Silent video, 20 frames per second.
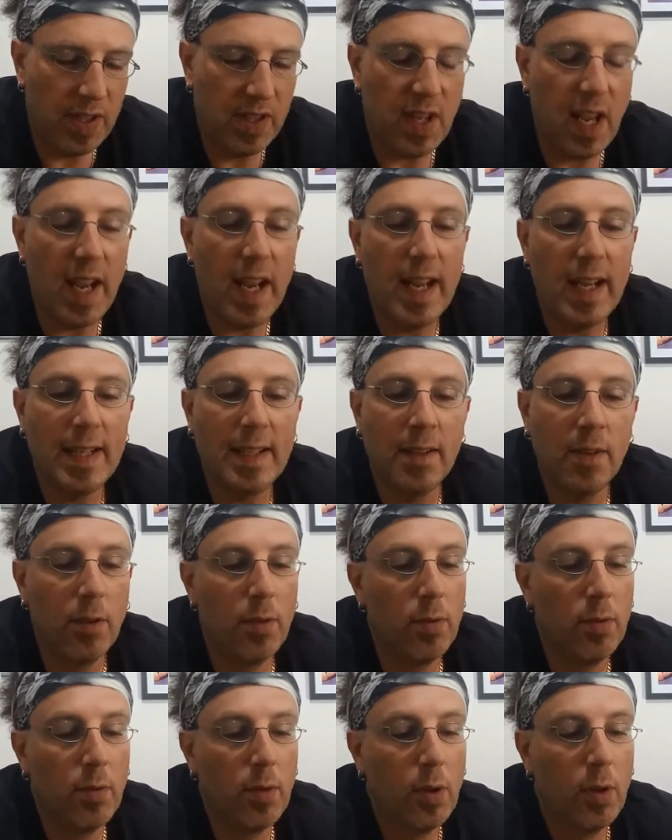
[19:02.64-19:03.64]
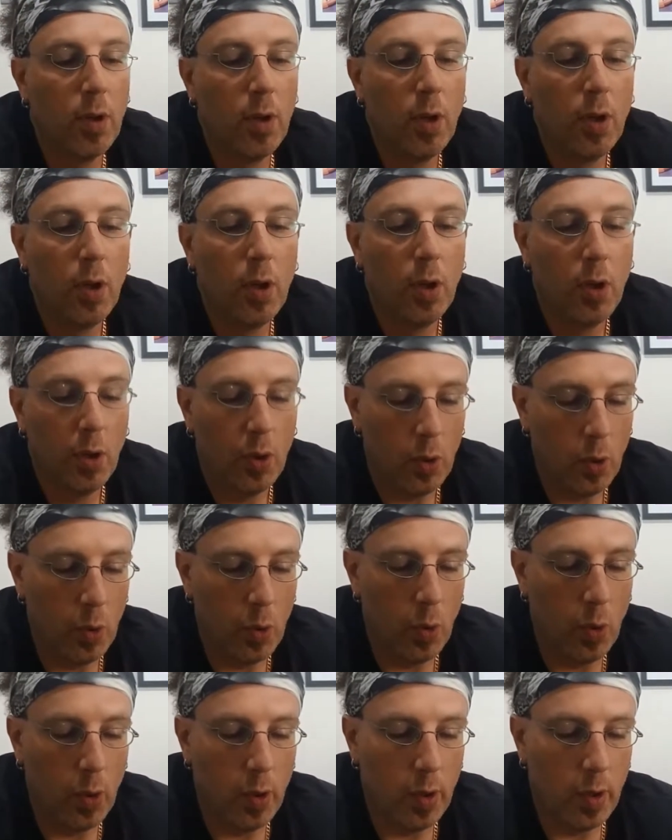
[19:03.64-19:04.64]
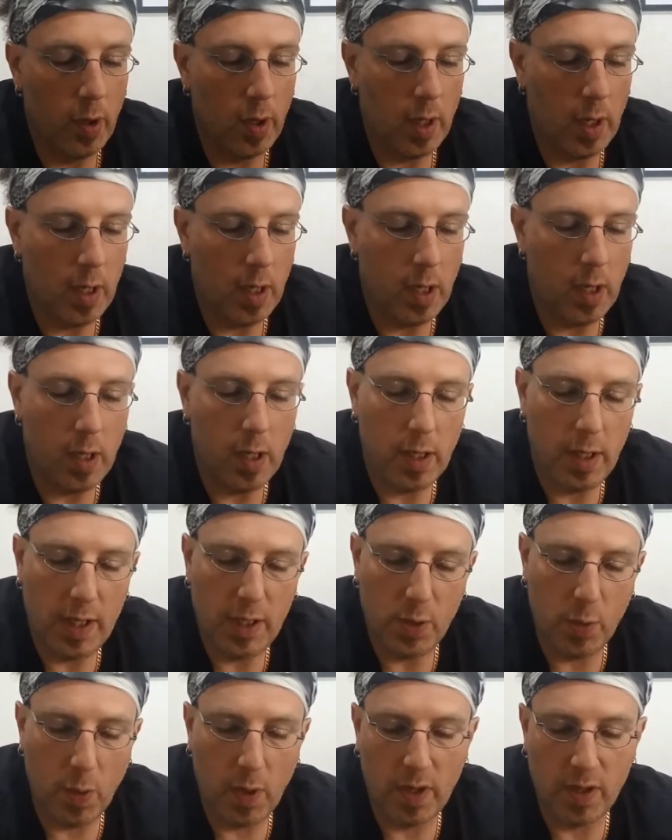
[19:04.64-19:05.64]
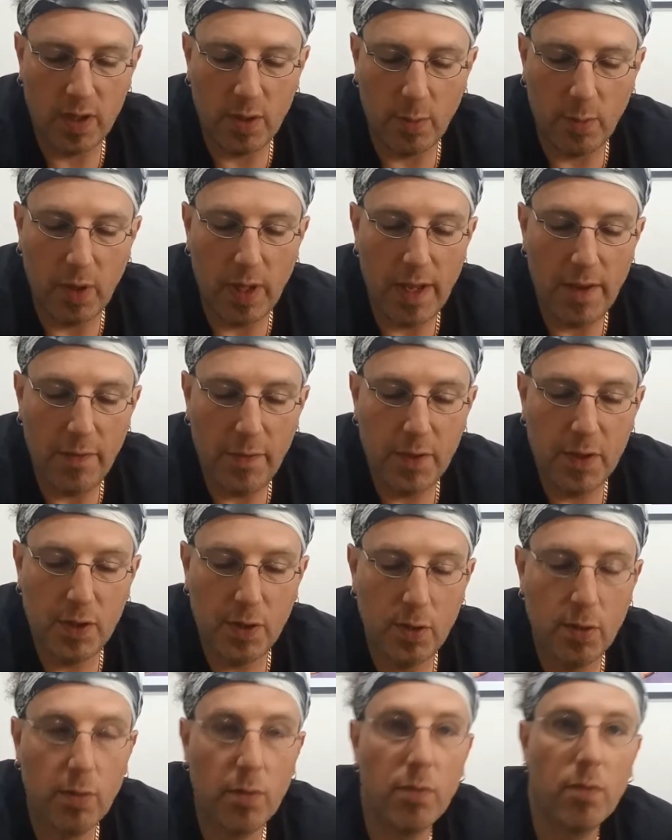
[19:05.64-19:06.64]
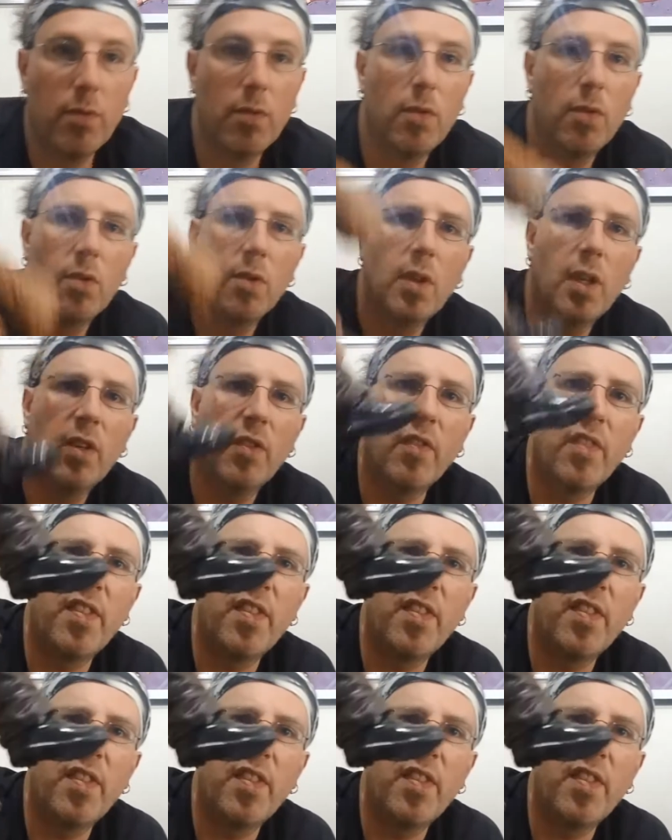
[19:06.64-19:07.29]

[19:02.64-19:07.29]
sand, or he's wearing some lifts. I don't